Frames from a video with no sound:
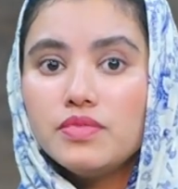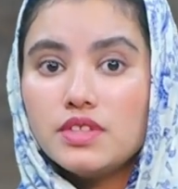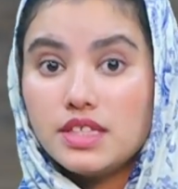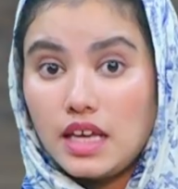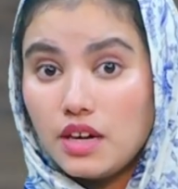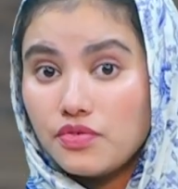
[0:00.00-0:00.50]

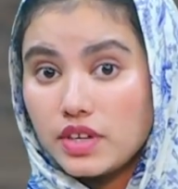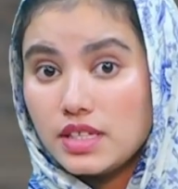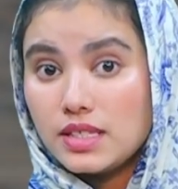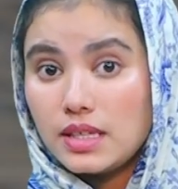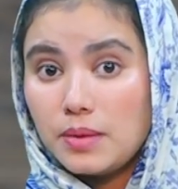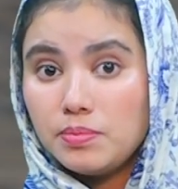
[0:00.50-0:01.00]

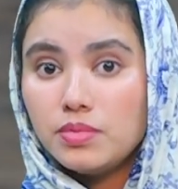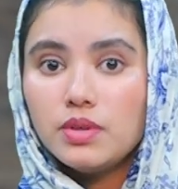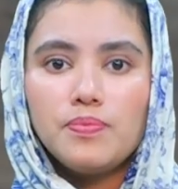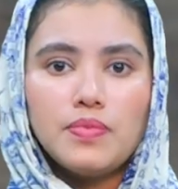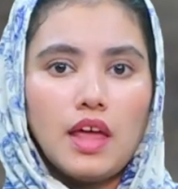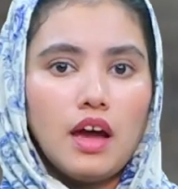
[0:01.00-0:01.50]
self-concept,
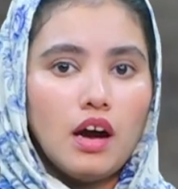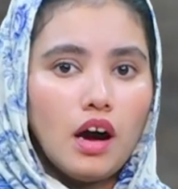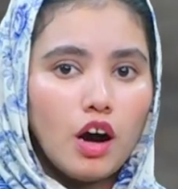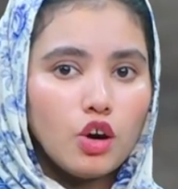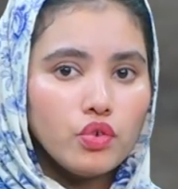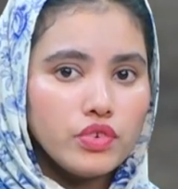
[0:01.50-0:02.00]

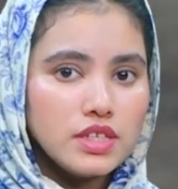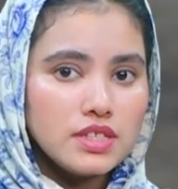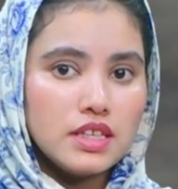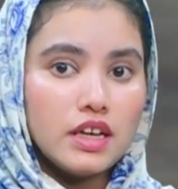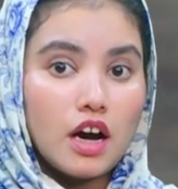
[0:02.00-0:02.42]
how we see